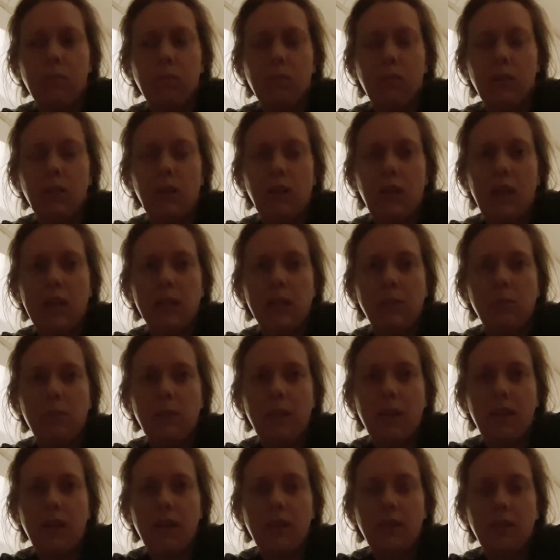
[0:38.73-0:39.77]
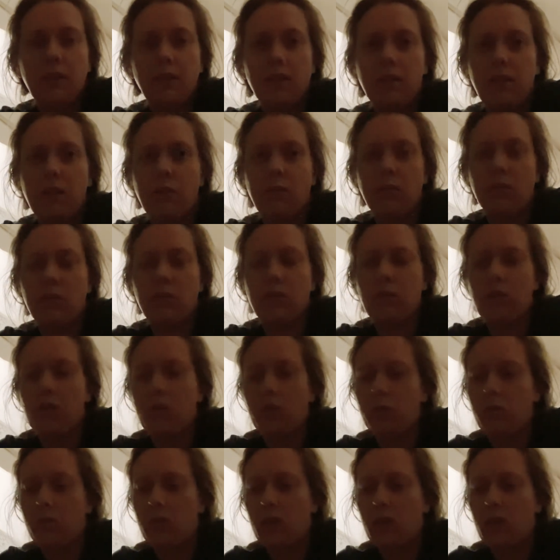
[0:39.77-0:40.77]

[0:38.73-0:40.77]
leg pains, there was no